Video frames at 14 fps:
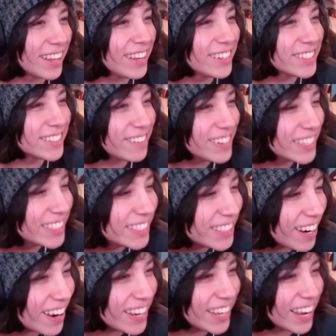Thank you so much,
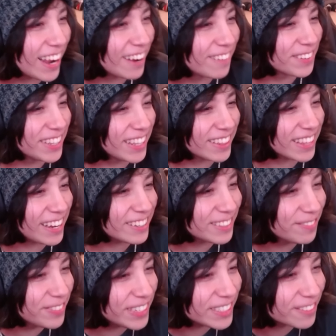Johnny Guy, for the
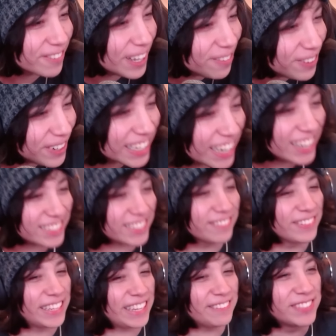1,000 bits.
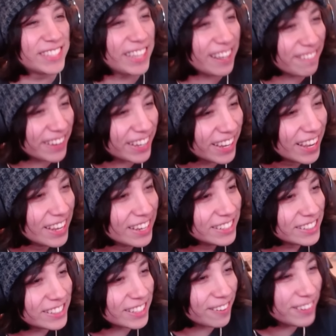Wilbertism keeps giving
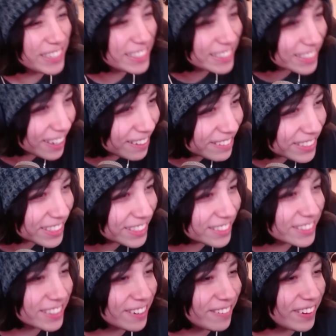so many subs. Thank
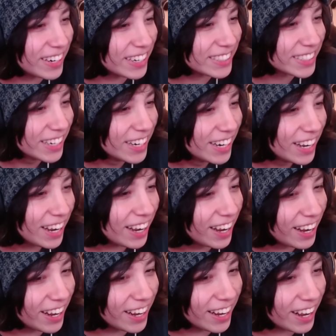you so much. Uh,
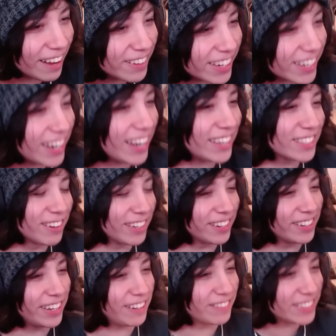I'm not going to ask what
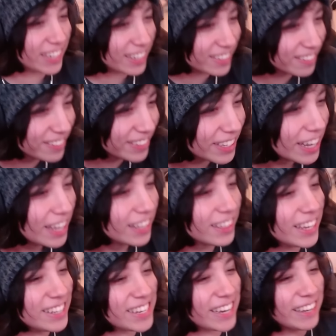your name exactly means.
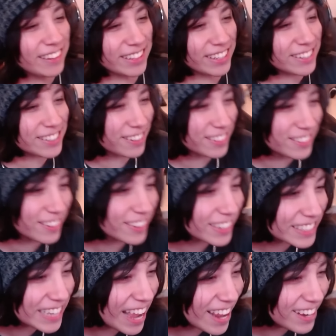Lindale, thank you so much for the
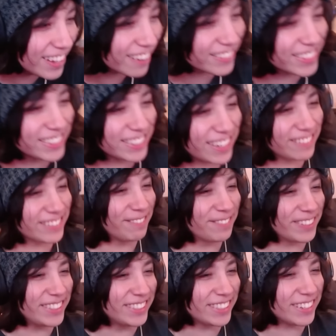10 gifted subs. I
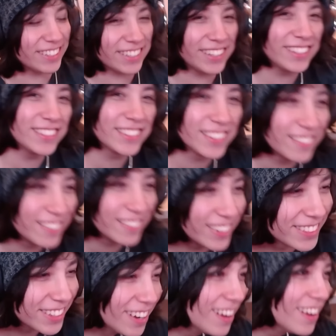appreciate it. Thank you so
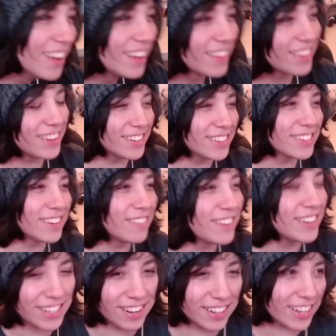much. thank you so
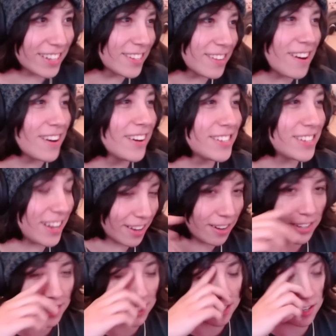much. I'll get started in a second.
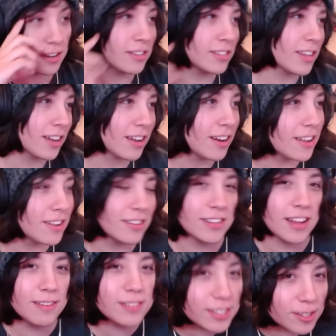I'll get started in a second.
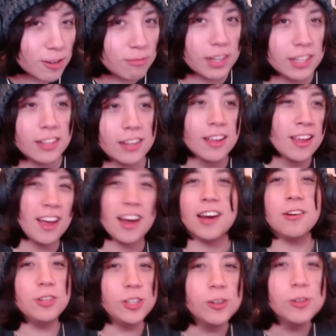I'm just doing my thing. I
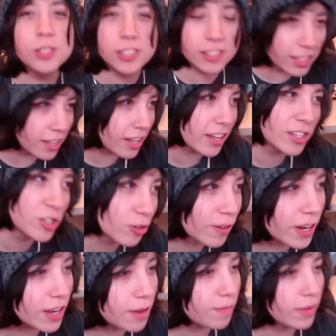don't usually like
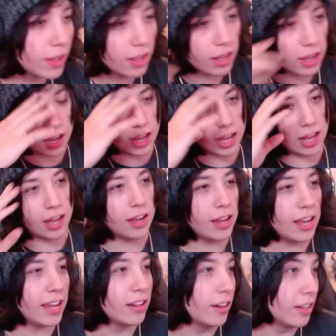stream uh,
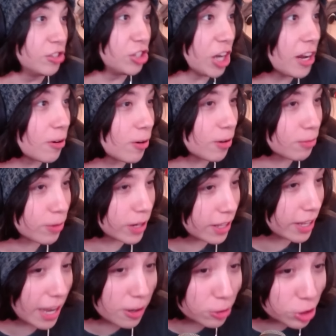in, in general,
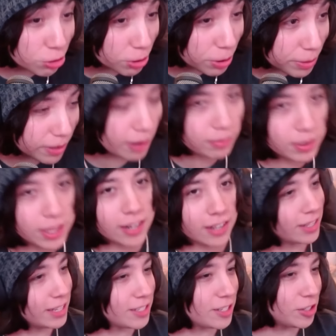really. I don't stream anymore. I'm
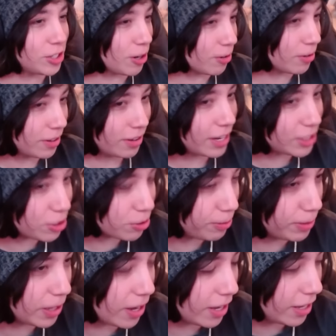kidding. That's a joke. I
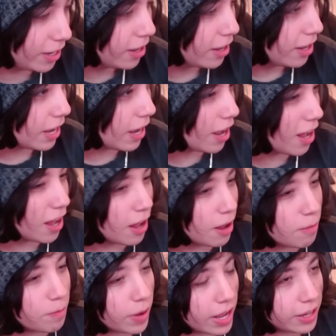stream a lot.
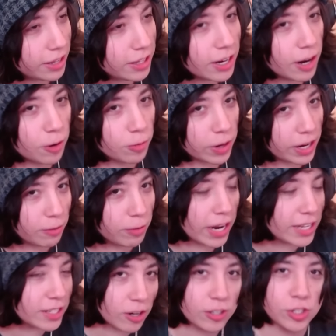Um, but you know, when I when
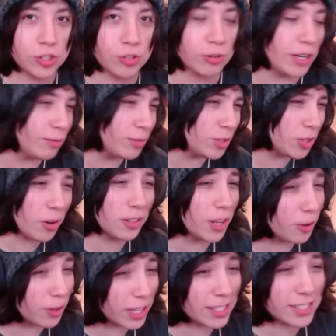I start streams, you all
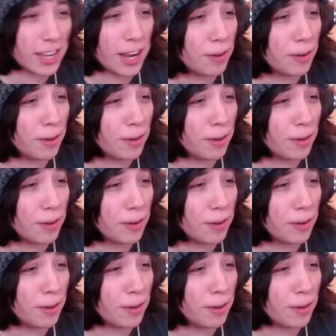know this.